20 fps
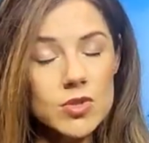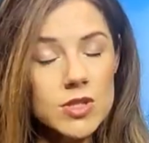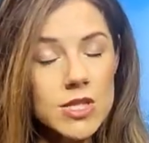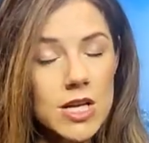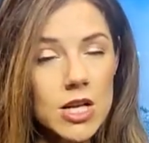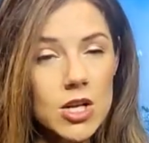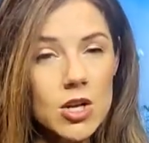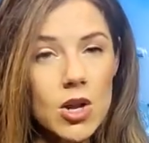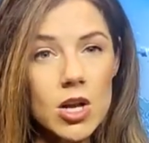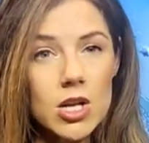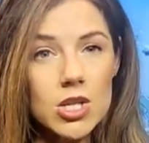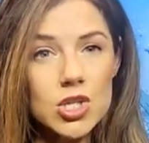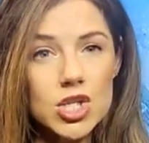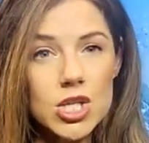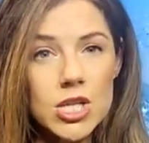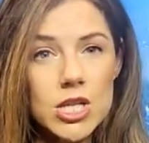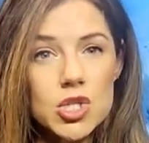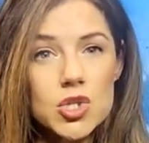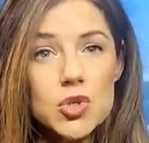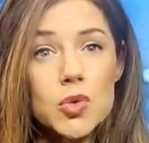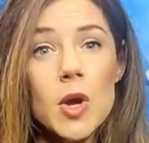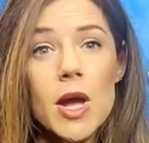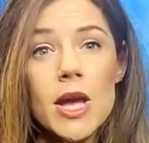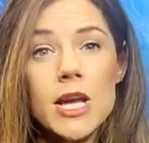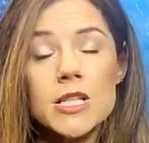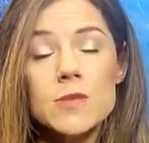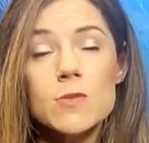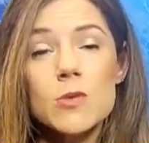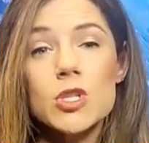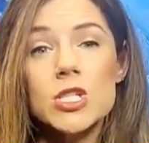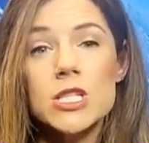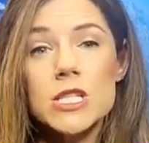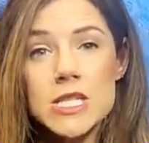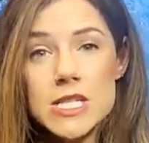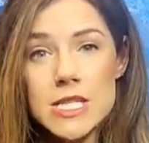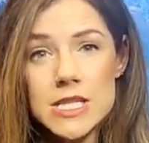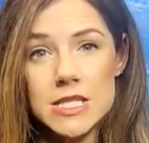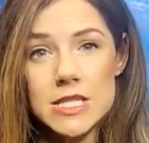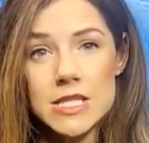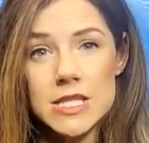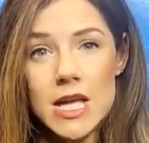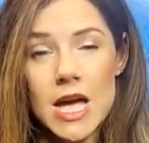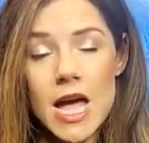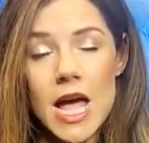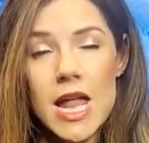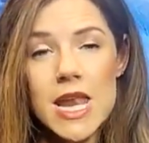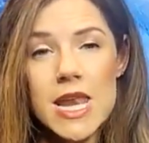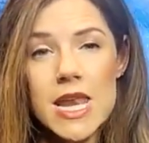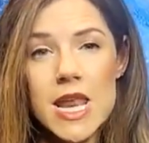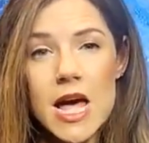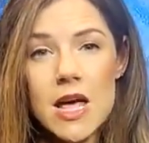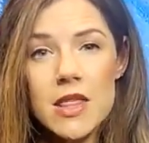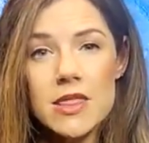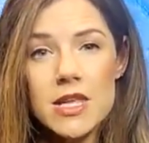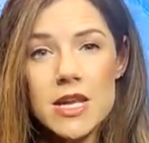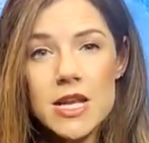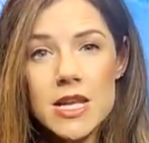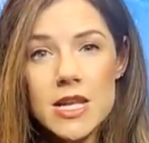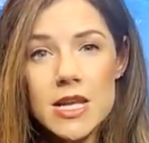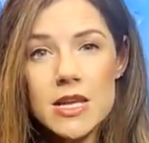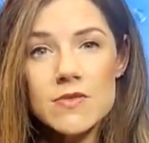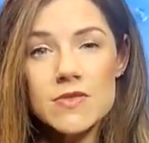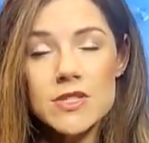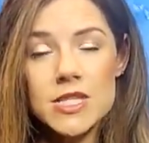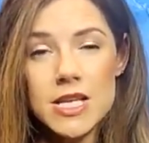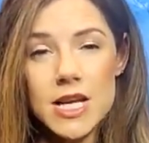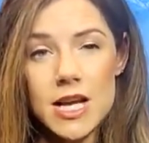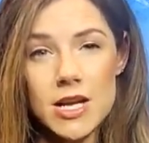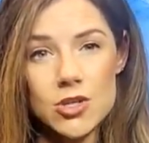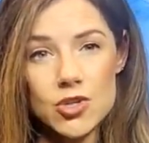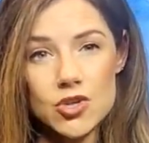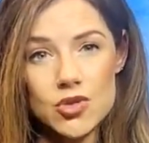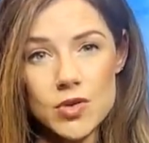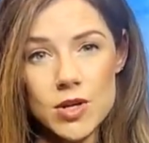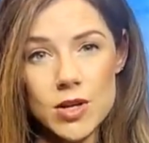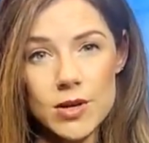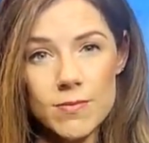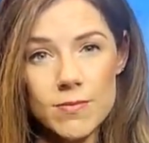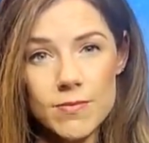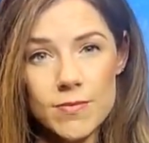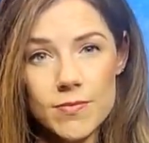to technology to expertise. Nothing leaves the country.